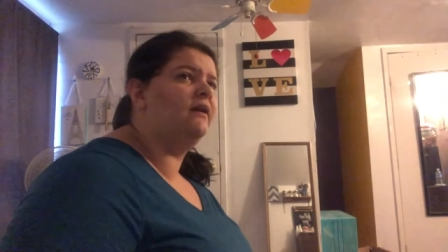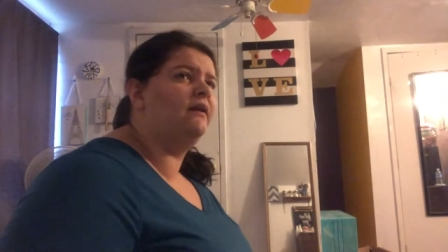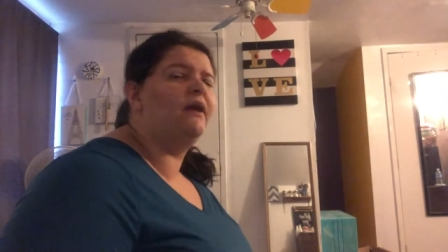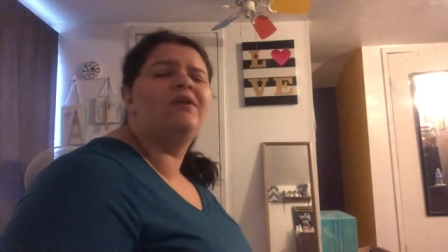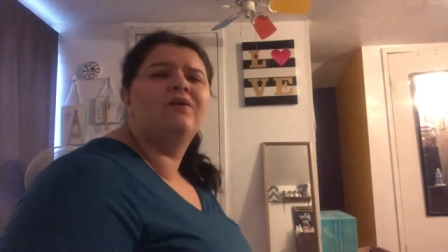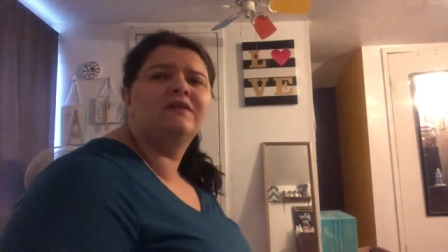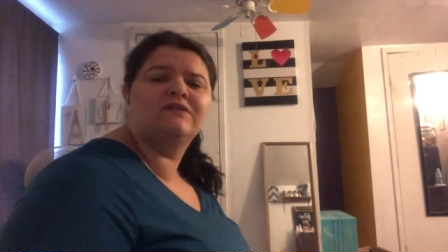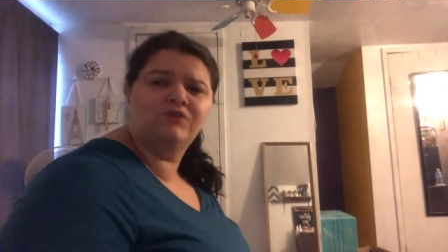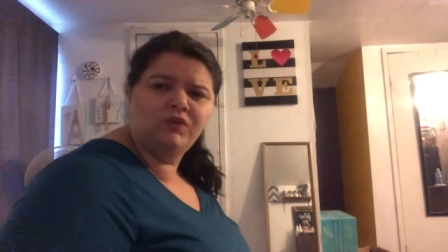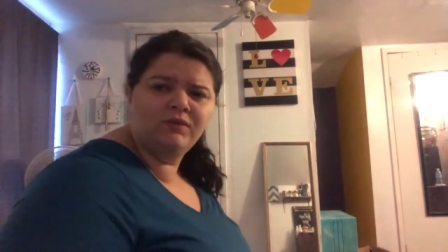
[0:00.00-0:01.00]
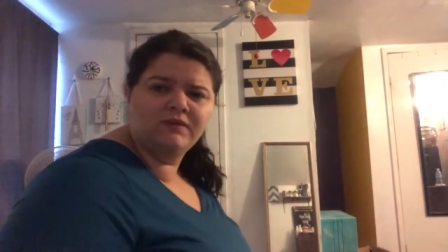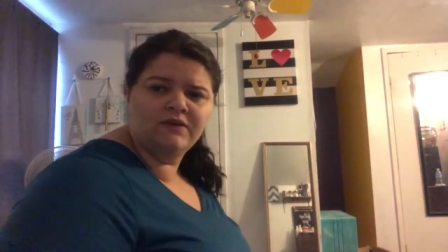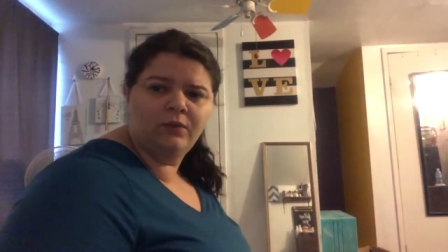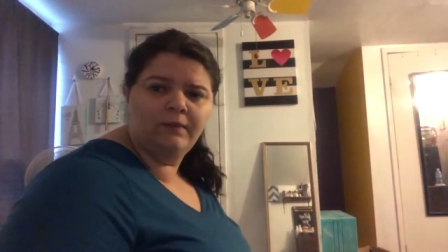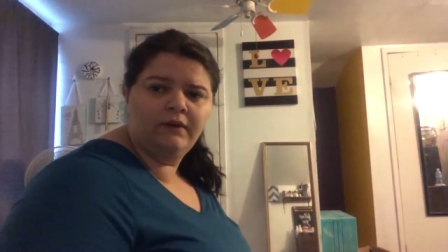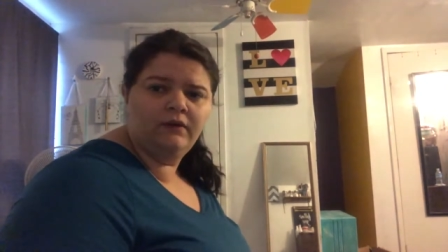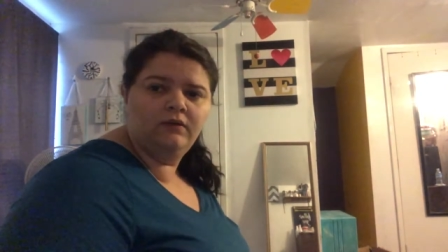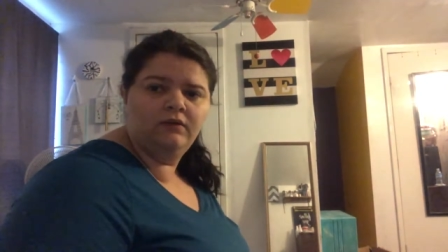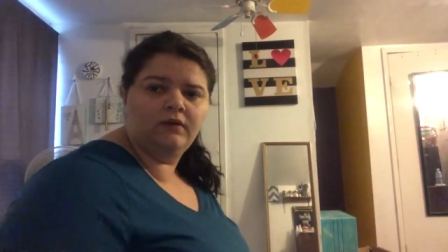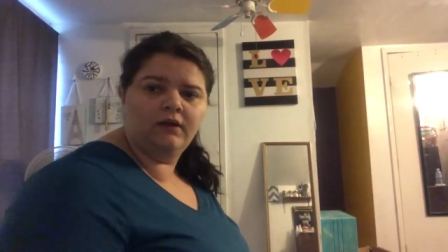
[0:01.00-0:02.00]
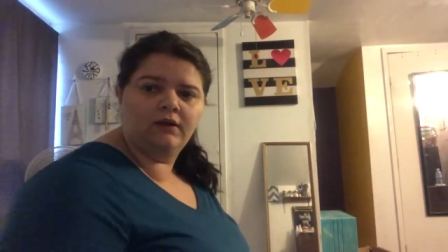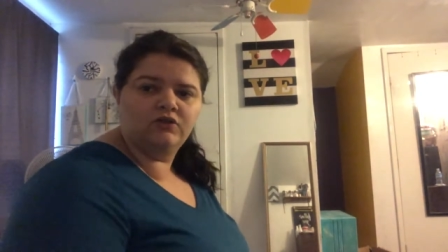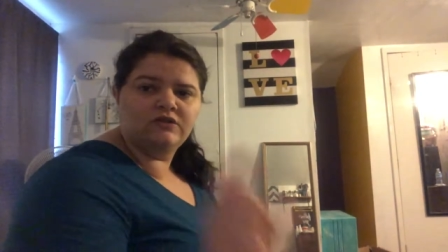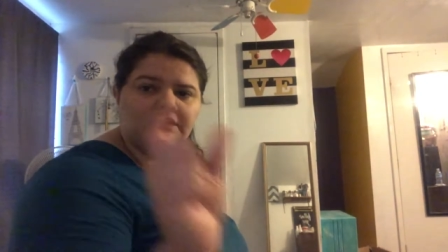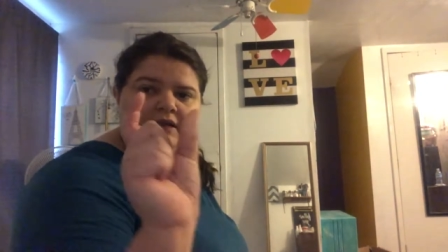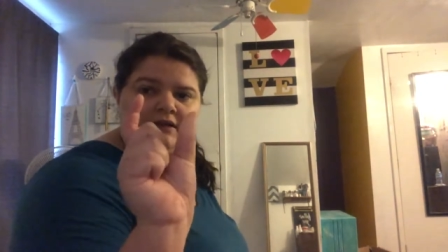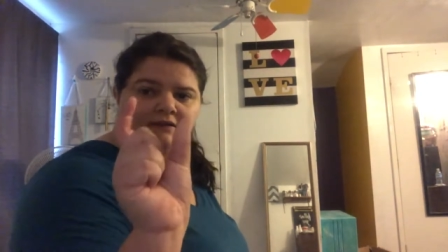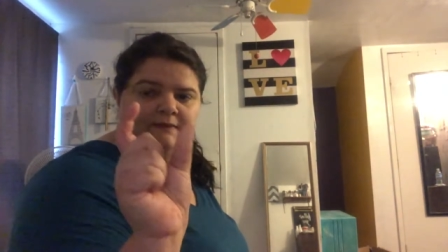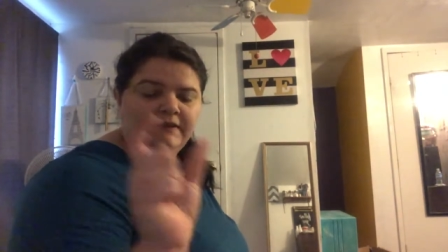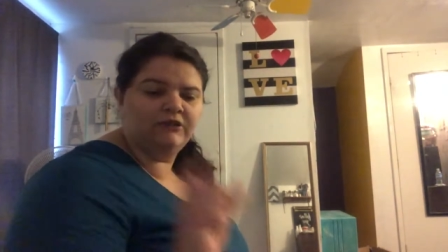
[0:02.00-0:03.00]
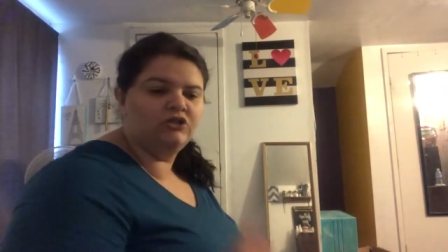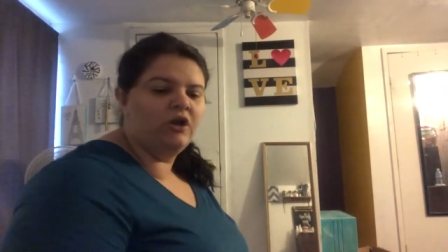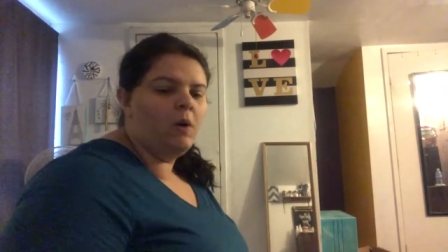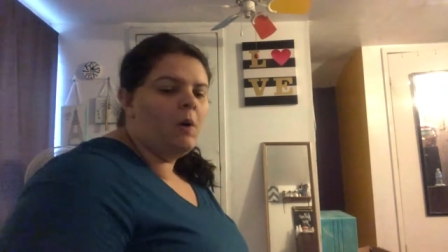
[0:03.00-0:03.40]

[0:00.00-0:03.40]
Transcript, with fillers: and then I noticed the door was open, like, just like a smidge,